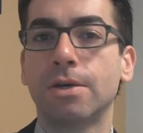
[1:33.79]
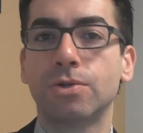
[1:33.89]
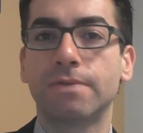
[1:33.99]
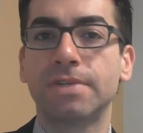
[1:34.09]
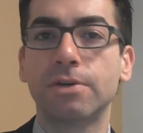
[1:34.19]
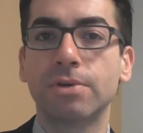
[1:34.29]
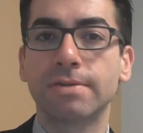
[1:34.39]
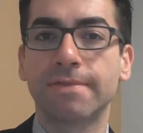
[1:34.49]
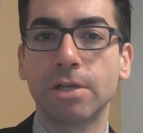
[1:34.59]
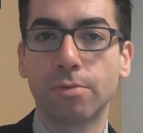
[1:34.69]
sort of series
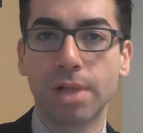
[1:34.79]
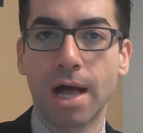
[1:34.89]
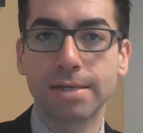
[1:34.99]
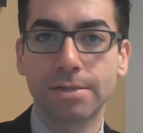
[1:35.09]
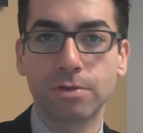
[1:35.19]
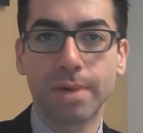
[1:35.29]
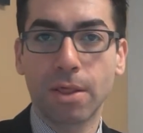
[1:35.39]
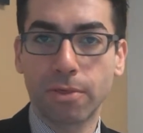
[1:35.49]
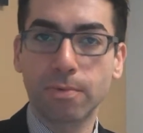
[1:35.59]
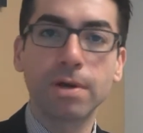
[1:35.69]
of video blogs into
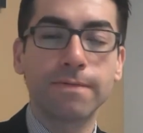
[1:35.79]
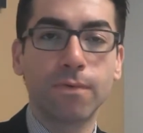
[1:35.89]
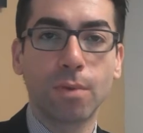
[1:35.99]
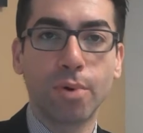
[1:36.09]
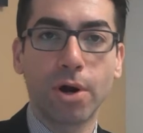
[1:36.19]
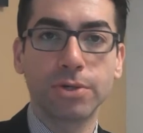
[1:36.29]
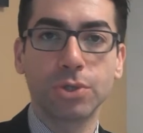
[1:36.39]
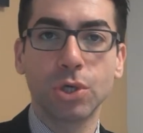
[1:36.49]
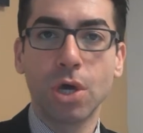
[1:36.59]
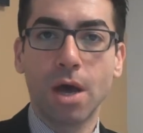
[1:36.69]
about 3 or 4
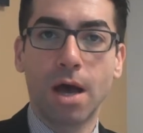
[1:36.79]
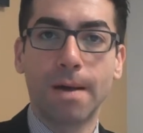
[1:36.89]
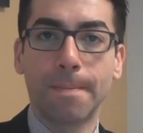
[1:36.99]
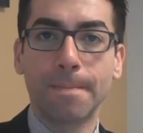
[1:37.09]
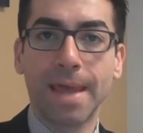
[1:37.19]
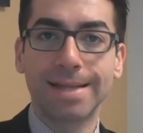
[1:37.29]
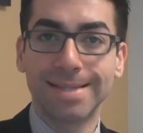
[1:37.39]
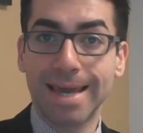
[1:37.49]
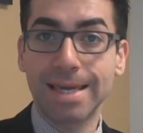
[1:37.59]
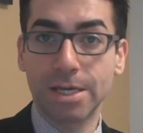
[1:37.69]
parts and
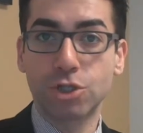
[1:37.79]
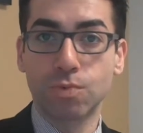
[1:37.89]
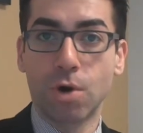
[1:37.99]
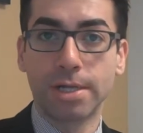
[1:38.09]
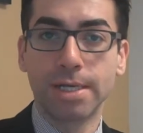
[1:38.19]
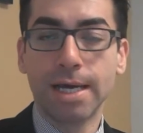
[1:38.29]
take each one